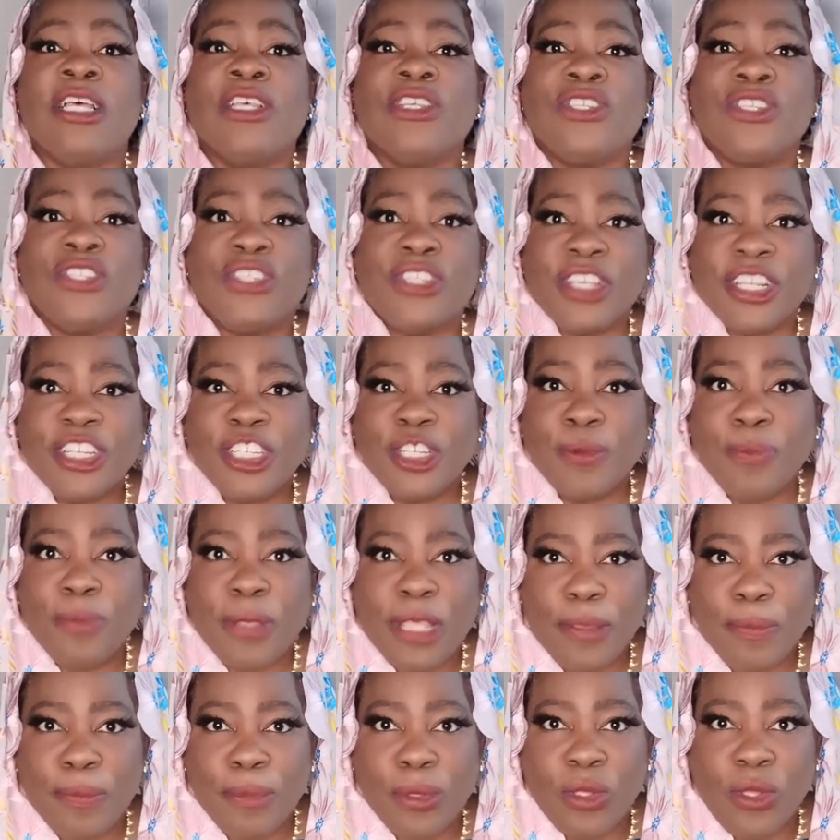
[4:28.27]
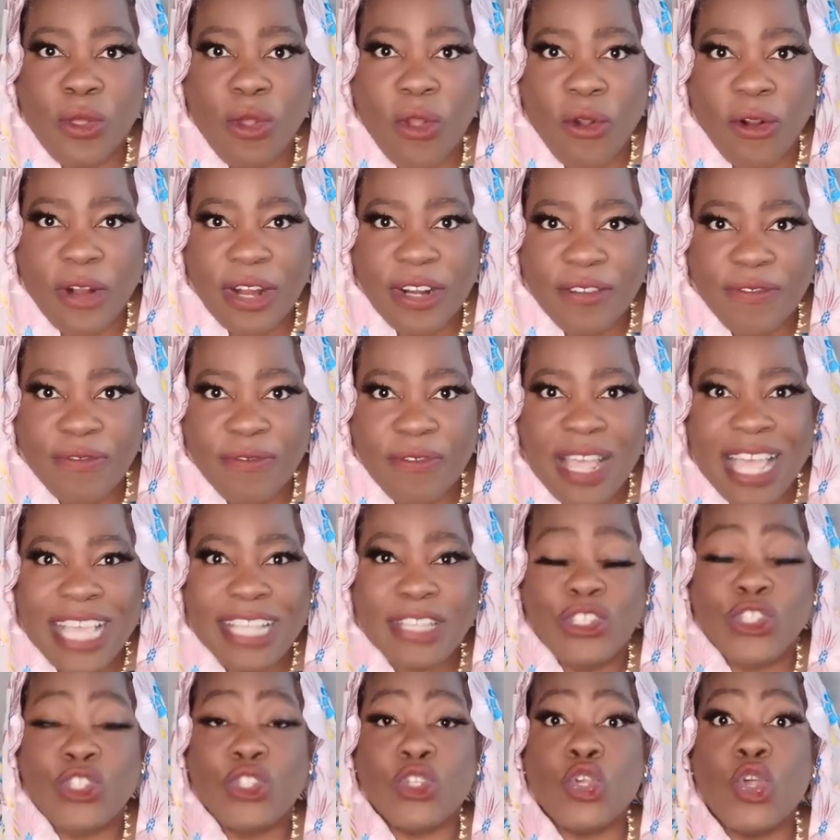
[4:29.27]
such people are
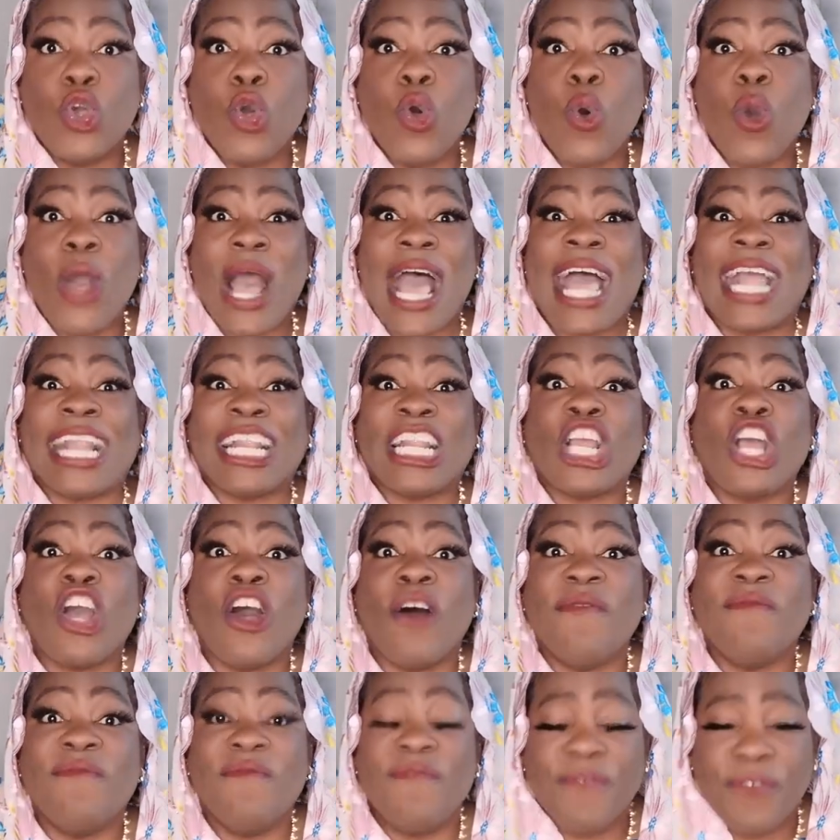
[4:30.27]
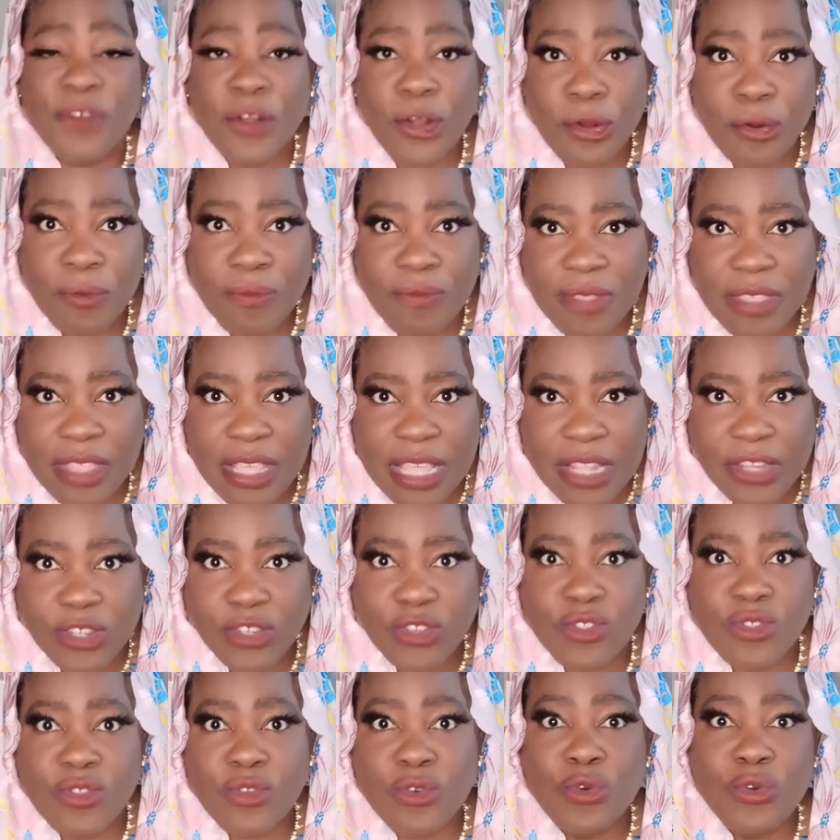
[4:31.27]
advised to go and confirm
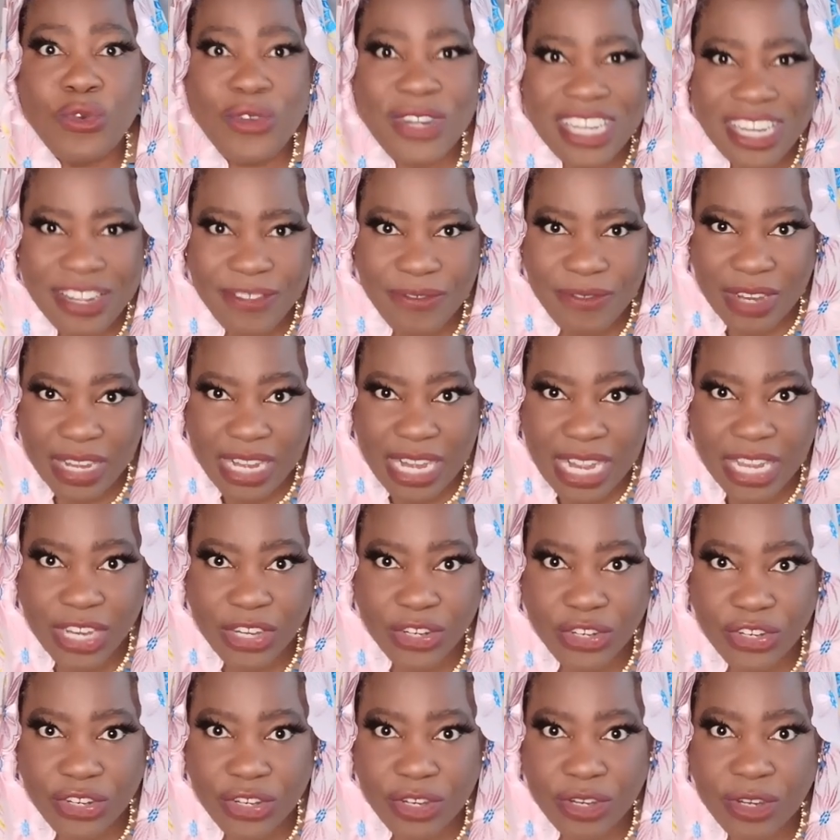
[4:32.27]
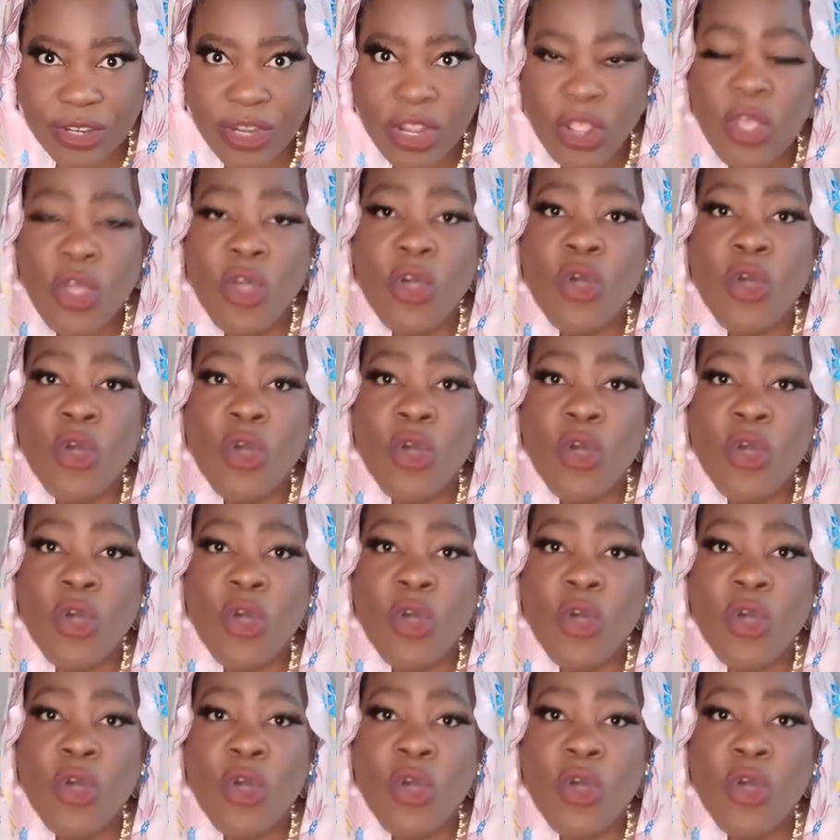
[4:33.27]
this through divination